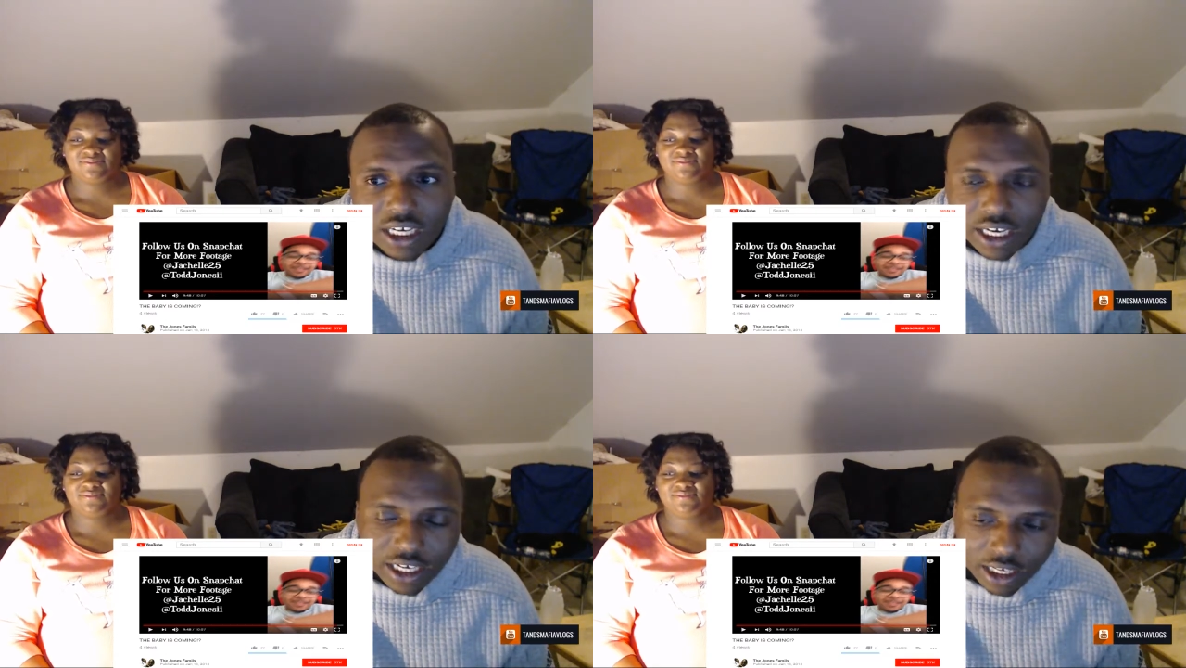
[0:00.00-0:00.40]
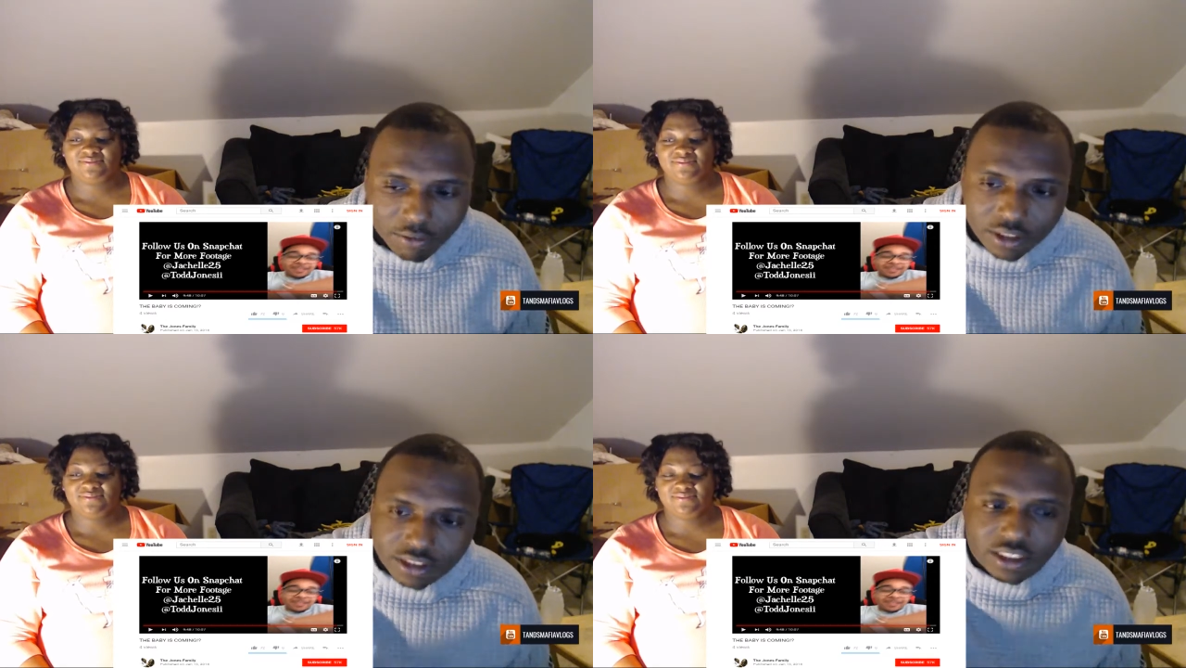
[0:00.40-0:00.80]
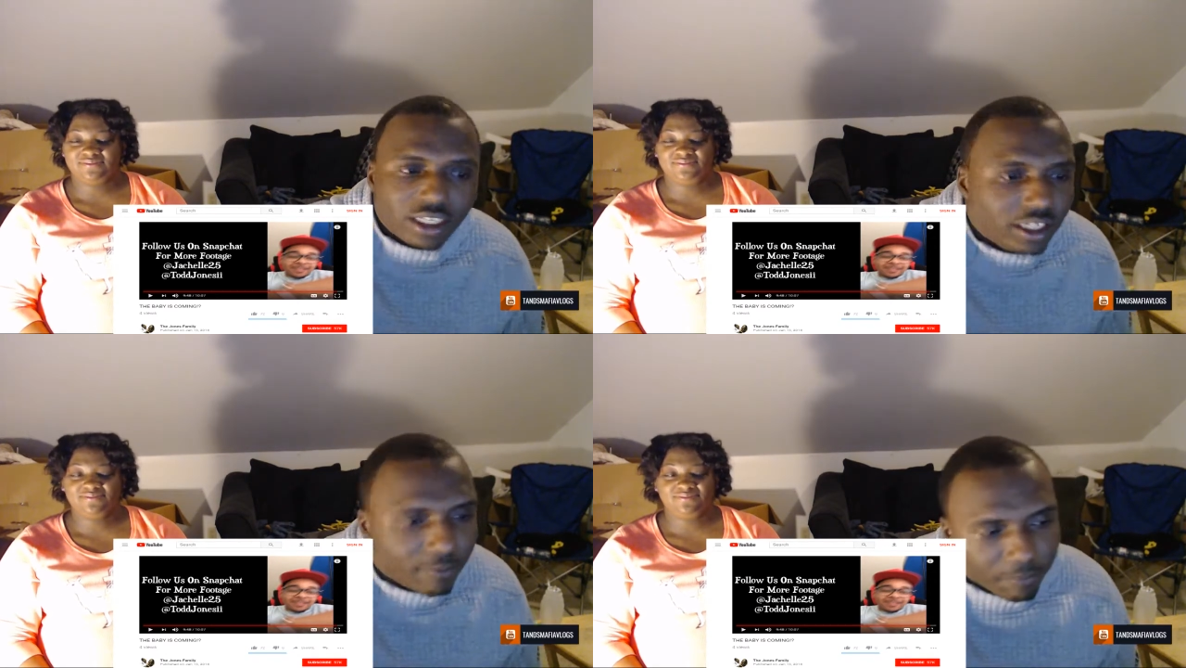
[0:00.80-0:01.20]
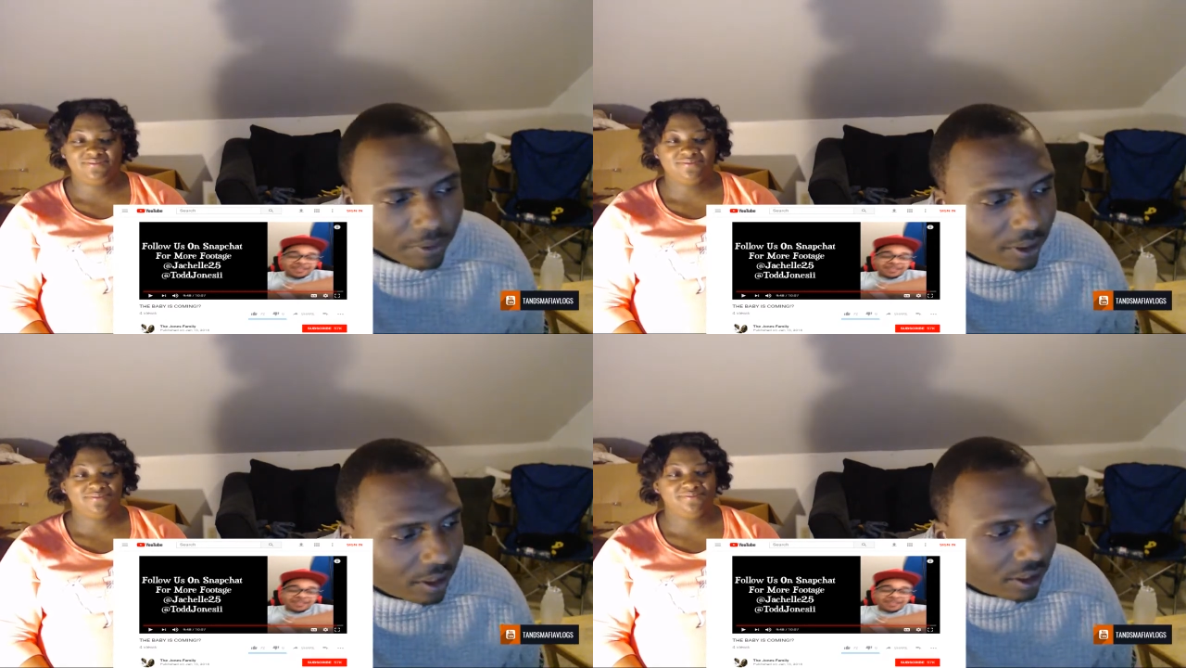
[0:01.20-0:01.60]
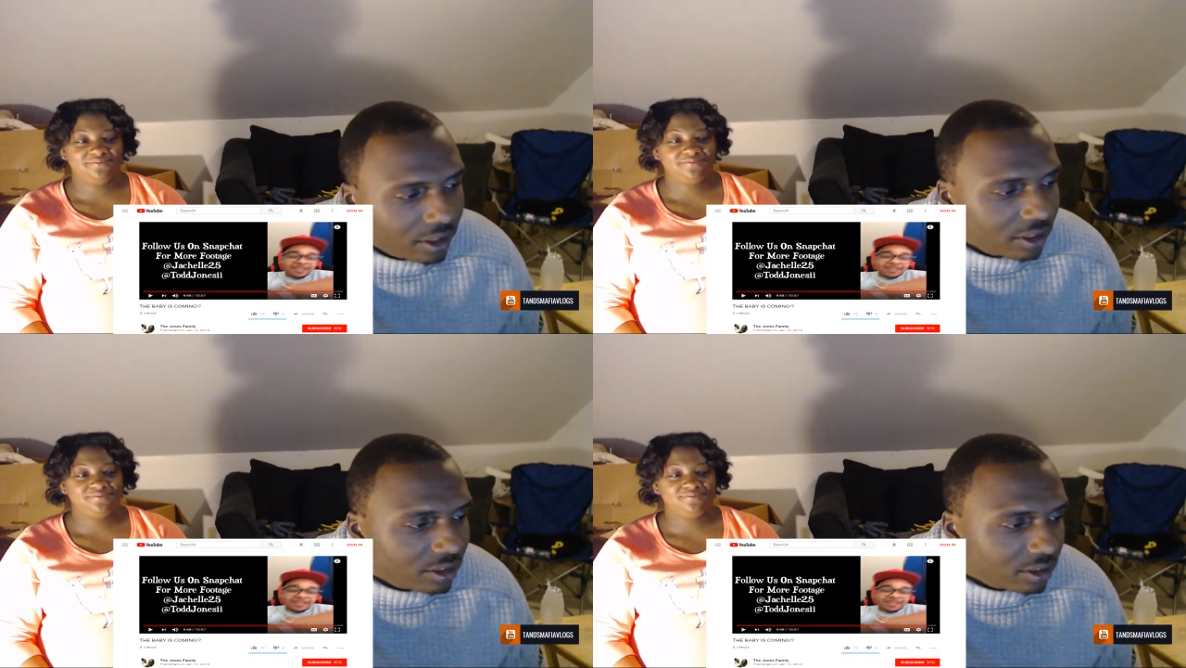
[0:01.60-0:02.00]
Speaker 1: And I want to say,
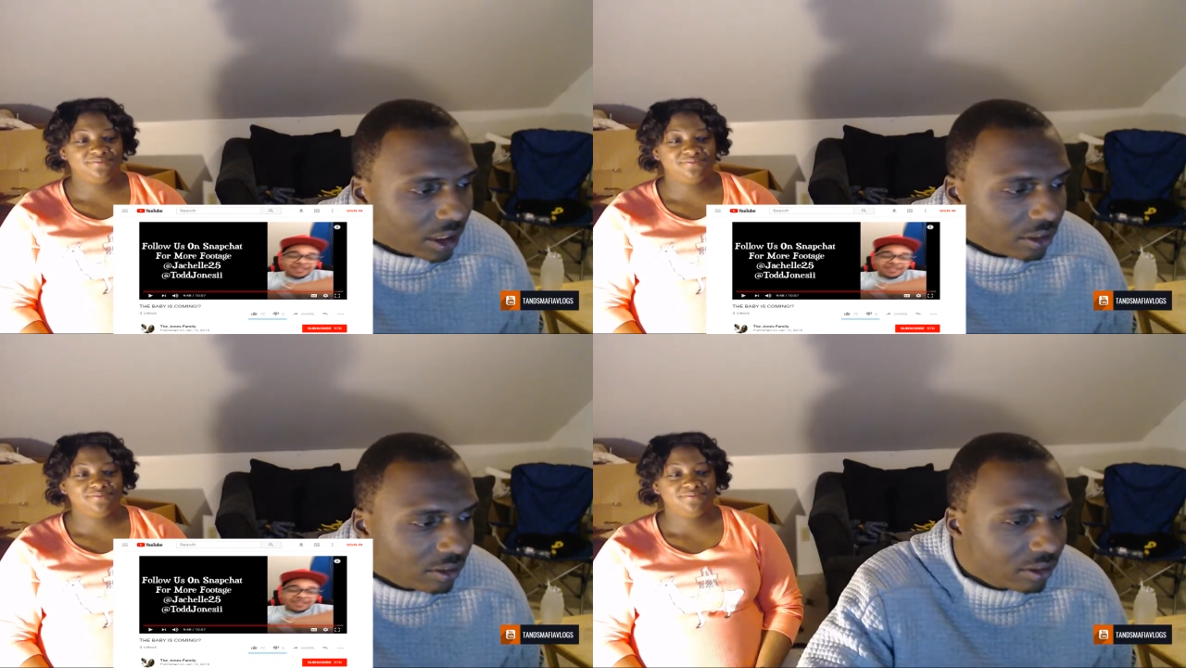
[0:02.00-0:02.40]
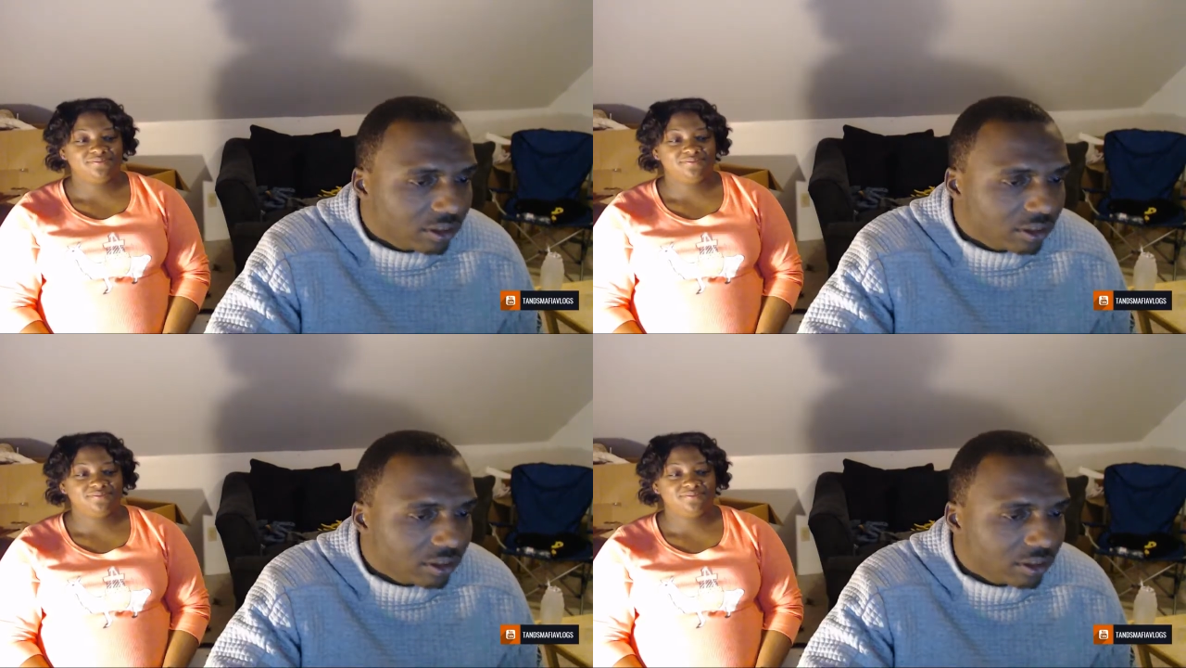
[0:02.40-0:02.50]
Jones,